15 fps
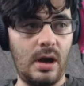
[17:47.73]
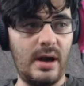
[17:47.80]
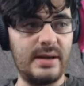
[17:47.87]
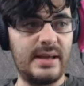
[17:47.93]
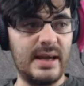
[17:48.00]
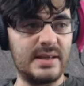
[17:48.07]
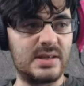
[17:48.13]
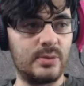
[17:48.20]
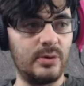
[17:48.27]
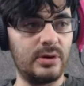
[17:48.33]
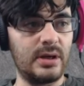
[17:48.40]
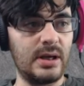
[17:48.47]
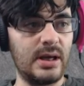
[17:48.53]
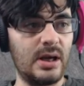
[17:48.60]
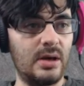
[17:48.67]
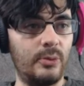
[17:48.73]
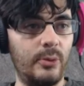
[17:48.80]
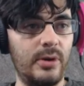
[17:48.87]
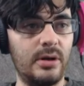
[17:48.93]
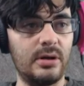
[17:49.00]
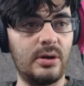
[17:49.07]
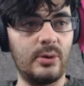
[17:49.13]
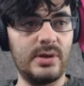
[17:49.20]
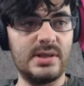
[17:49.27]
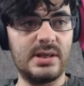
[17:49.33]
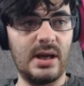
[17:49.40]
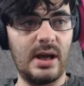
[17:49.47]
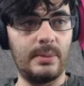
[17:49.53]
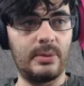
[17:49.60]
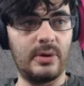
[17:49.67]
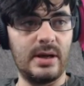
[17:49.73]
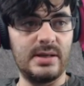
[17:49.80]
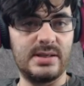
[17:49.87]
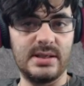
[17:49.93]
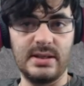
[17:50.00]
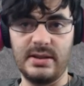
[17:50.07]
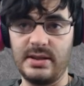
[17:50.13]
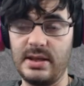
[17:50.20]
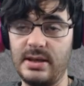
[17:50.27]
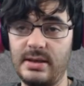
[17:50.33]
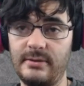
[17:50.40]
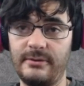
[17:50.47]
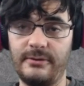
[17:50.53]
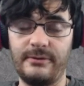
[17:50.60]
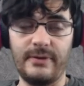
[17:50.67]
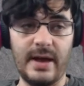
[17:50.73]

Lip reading: Alright guys, so we are going to upgrade to the